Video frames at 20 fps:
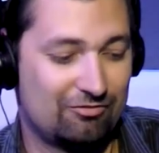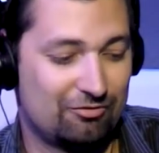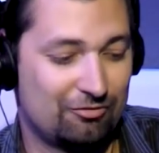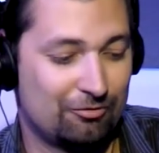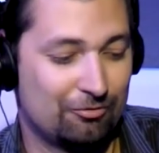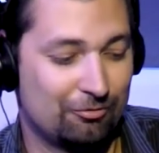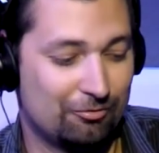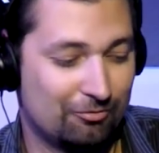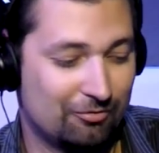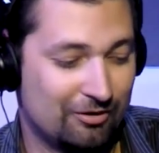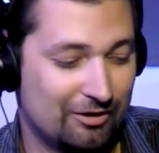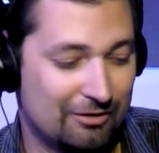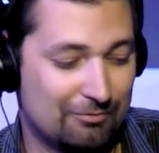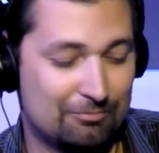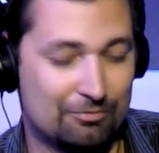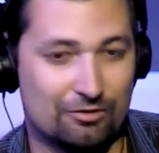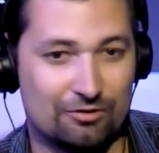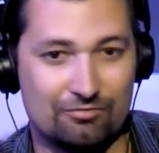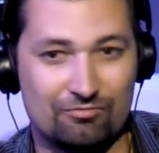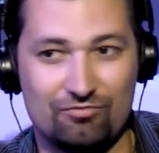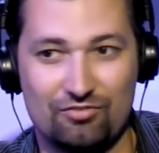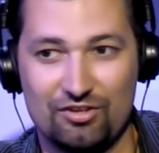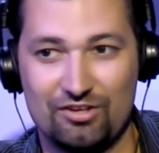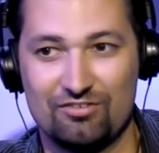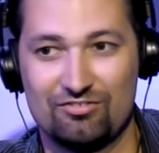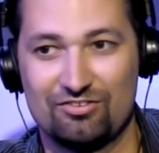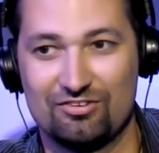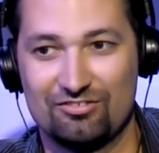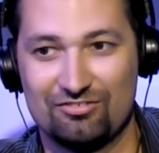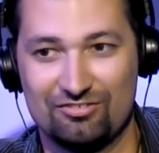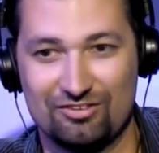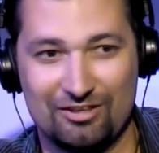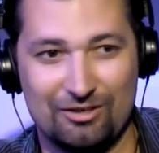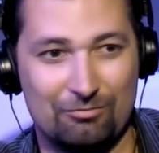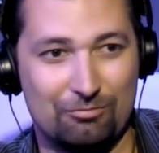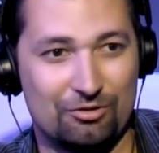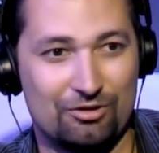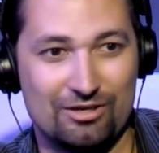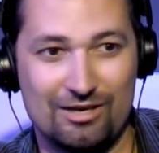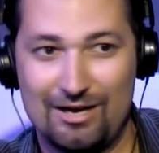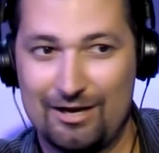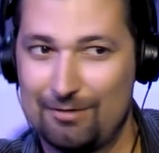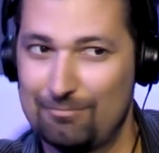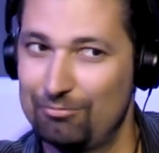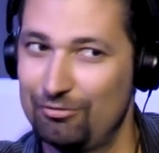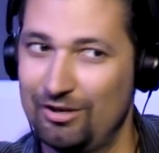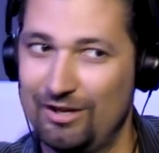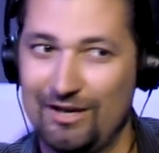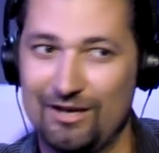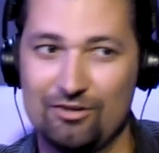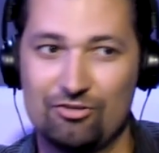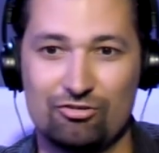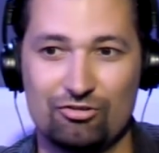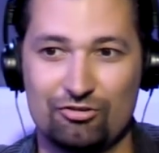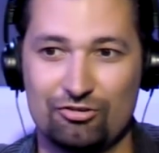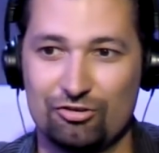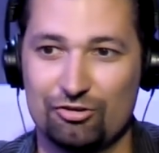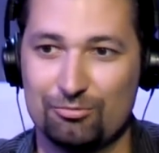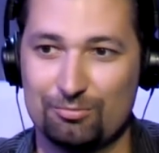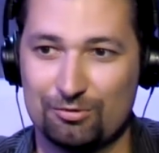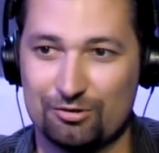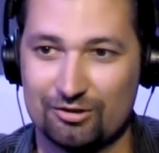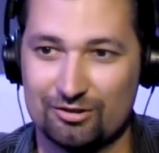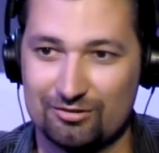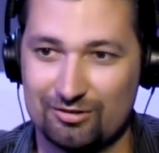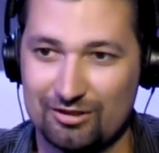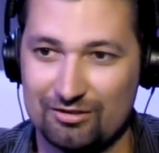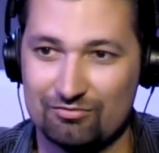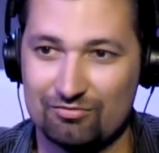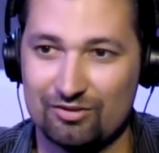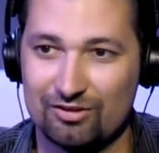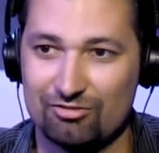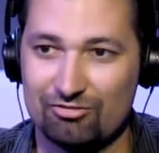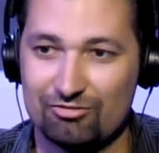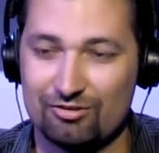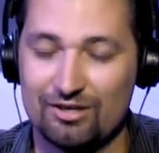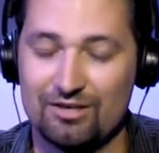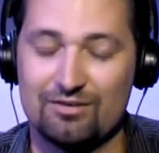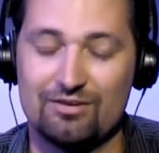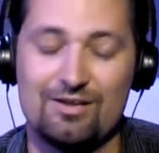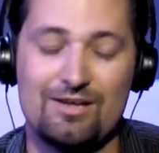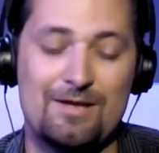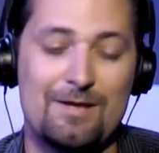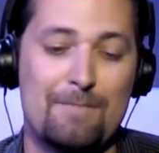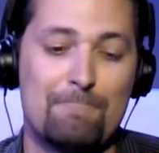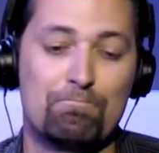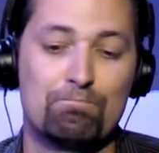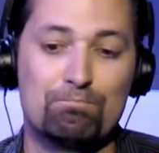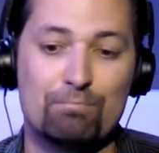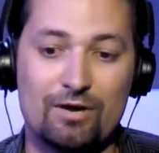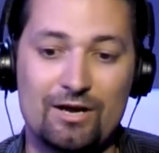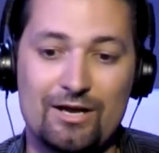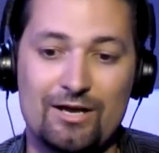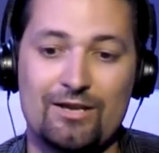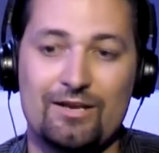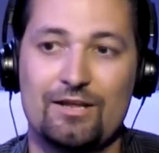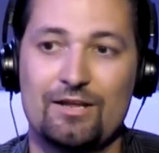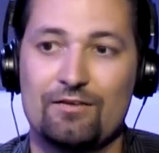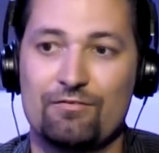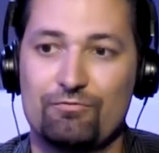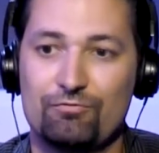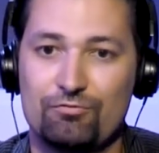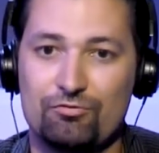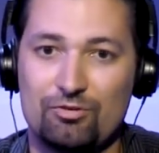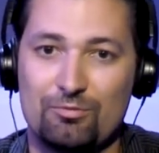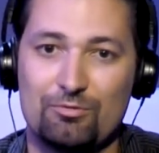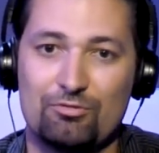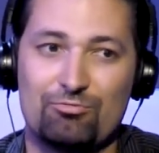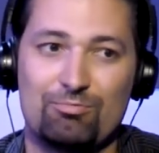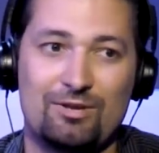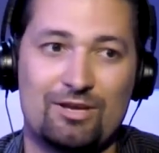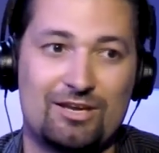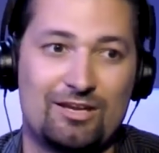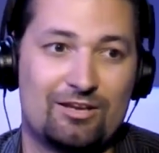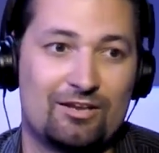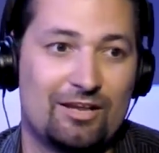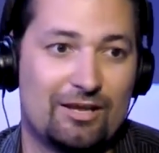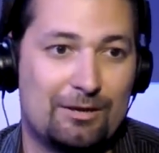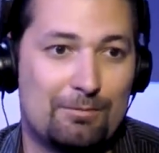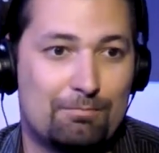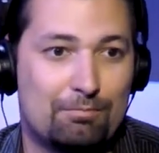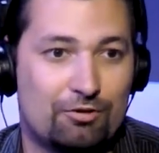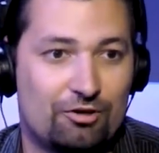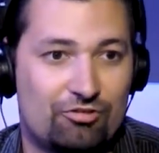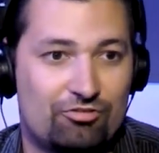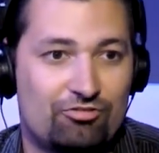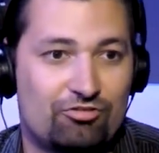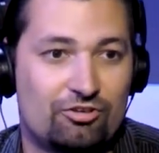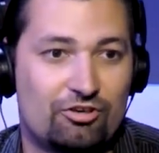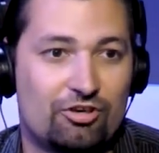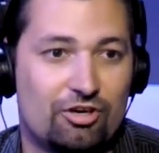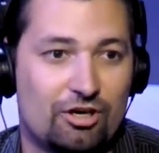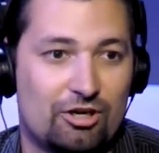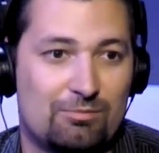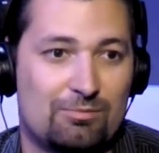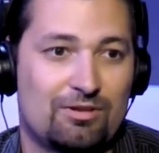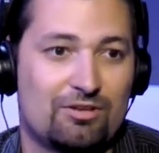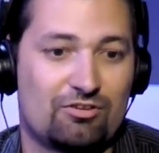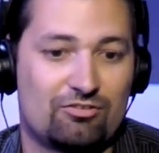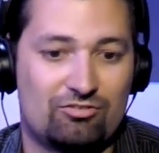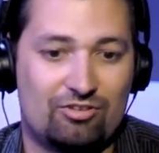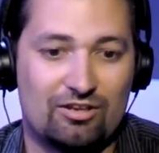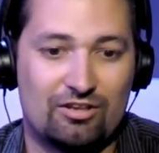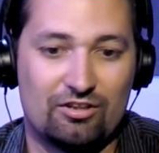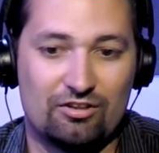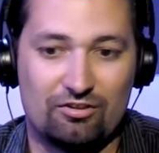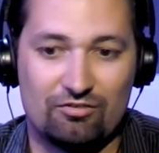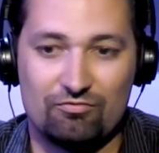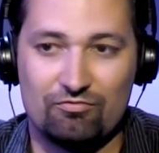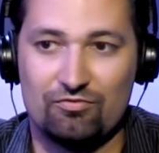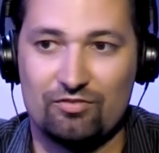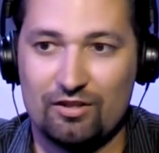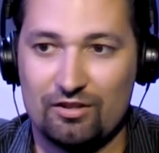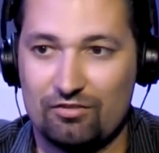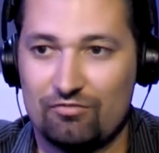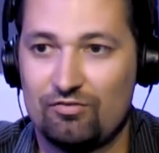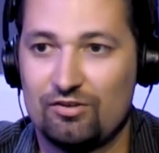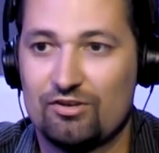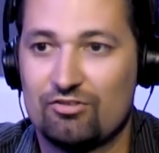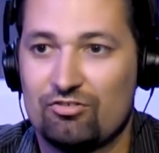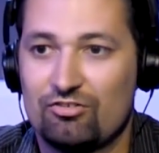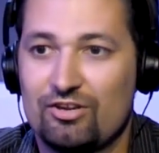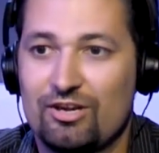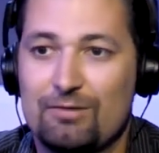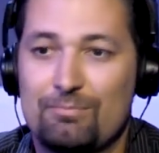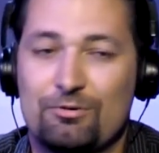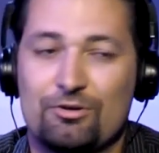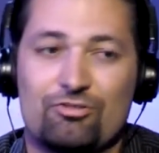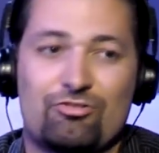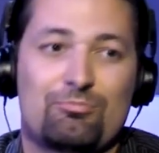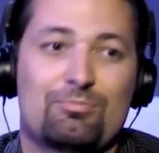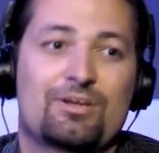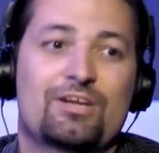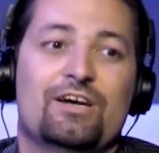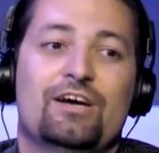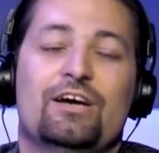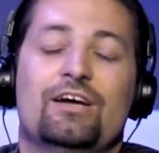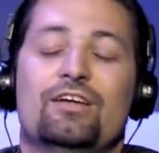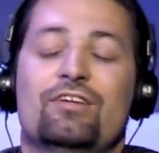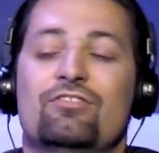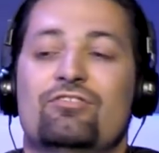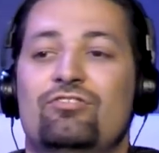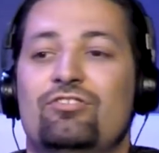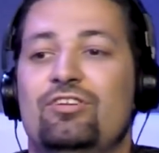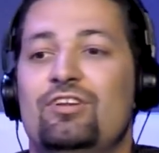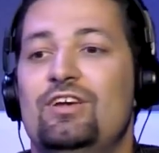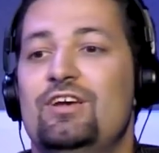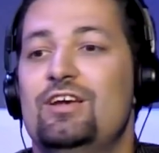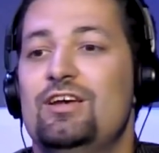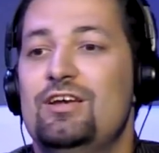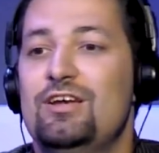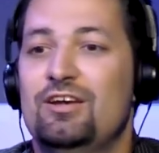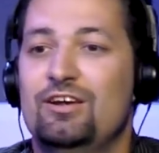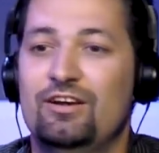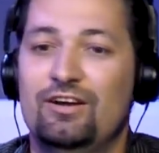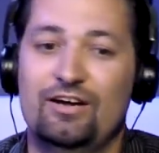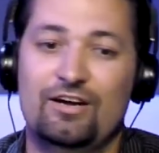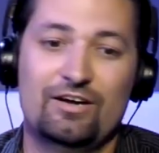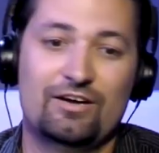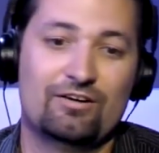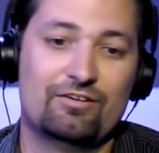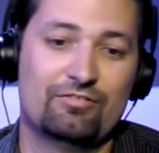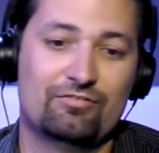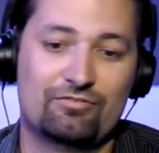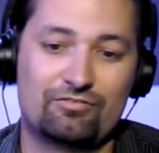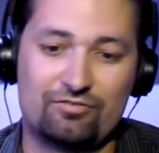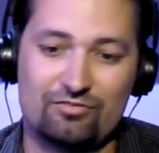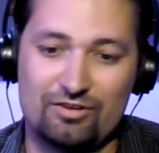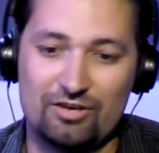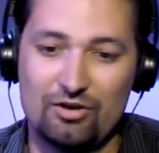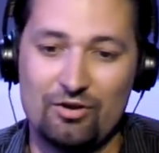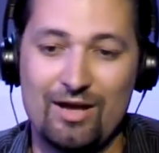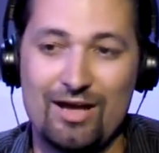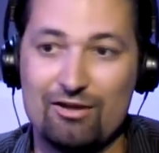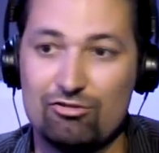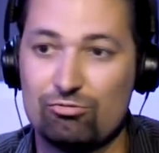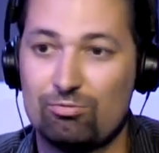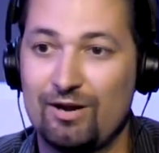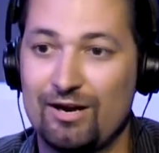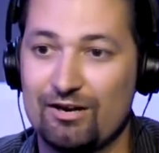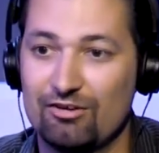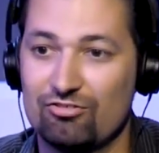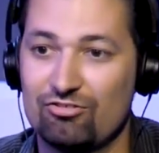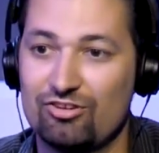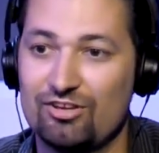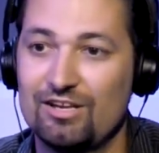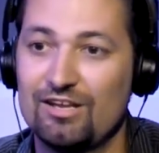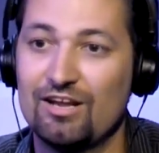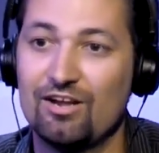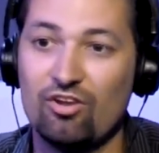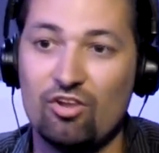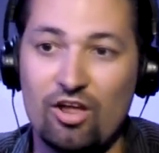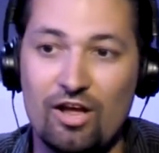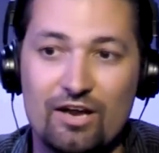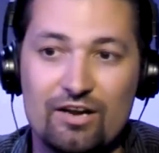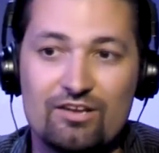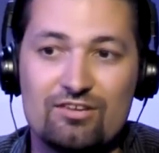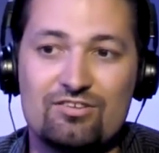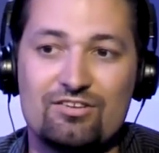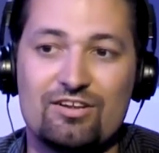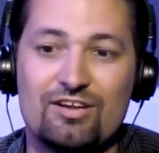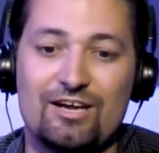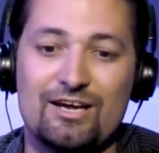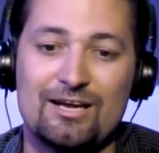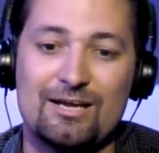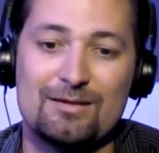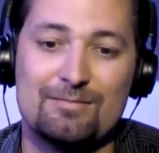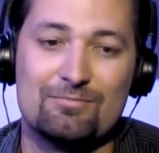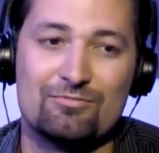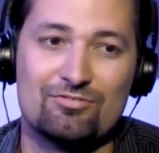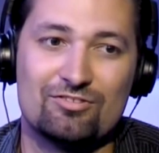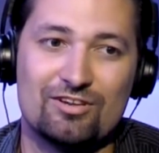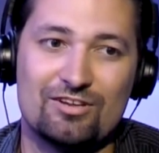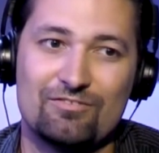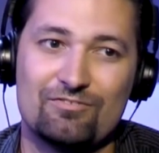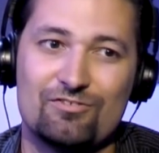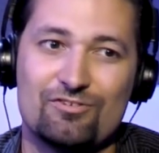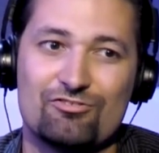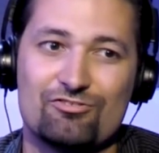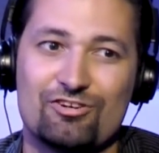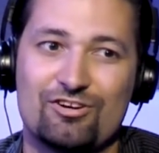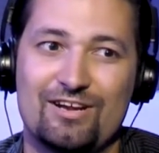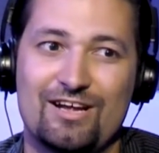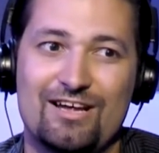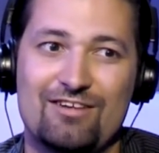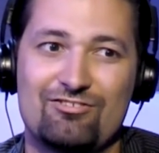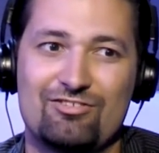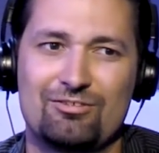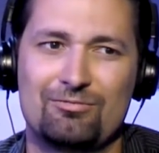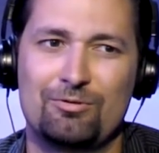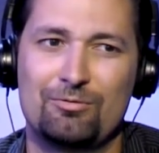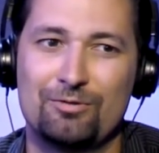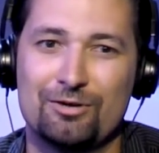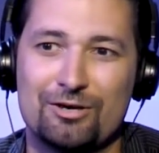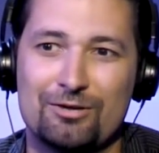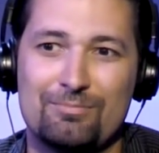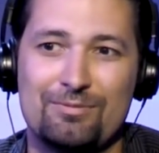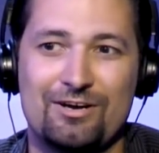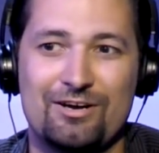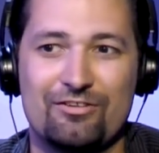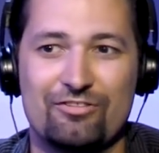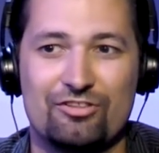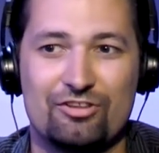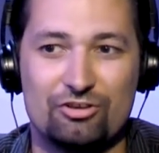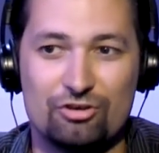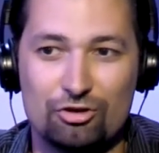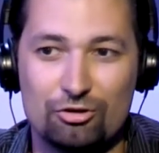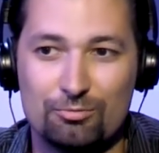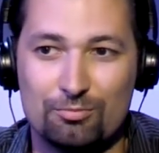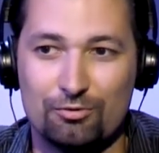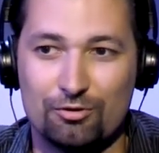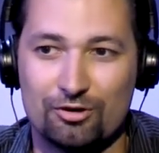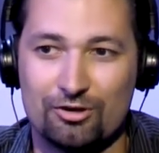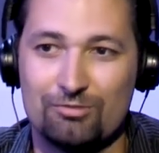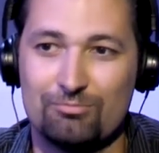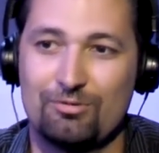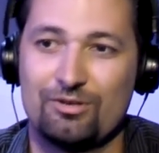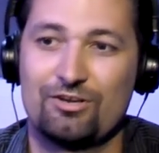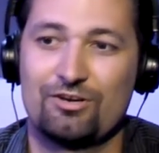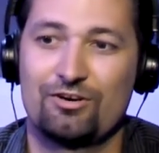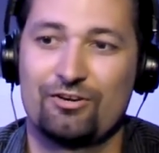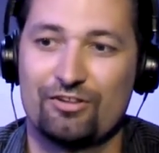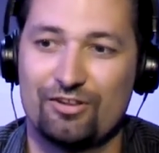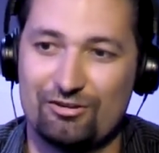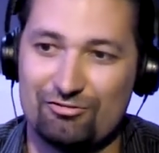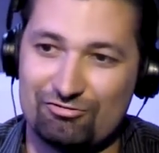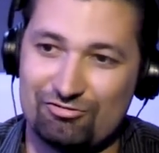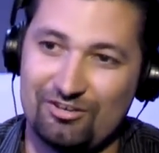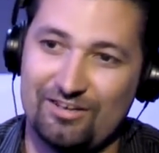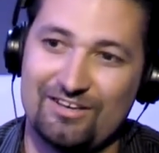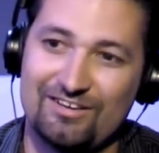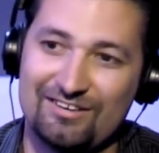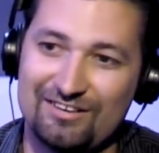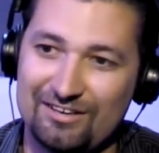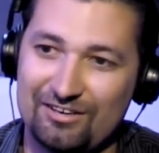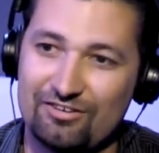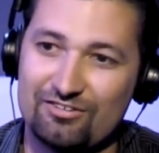to unborn fetuses and right. would not apply to newborn infants, right? But if someone's making like a personhood argument, they're saying that the that the fetus is not a person because mm-hmm. of you know X, Y, or Z. A lot of times, if you start asking, well, what about the newborn? We call that trotting